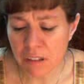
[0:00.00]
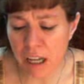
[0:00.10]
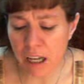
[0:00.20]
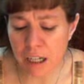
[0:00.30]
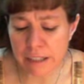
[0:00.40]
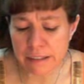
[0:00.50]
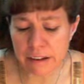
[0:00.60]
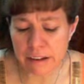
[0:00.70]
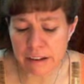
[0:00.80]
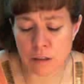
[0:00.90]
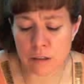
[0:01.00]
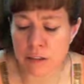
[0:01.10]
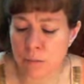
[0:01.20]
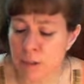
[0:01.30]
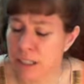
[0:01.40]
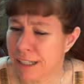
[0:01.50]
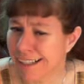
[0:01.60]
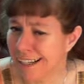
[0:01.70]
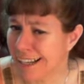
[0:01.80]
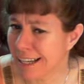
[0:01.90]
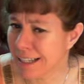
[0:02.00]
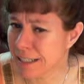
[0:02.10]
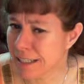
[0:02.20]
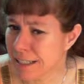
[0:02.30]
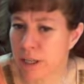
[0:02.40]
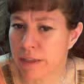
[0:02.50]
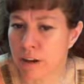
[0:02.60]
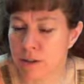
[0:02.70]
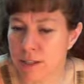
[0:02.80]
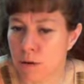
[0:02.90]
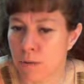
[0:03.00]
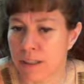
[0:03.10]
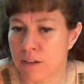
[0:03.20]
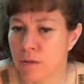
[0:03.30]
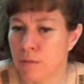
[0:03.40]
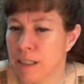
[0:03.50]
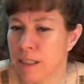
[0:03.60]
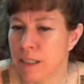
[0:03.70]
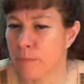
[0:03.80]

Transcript: uh, there's going to be an end, but there's going to be a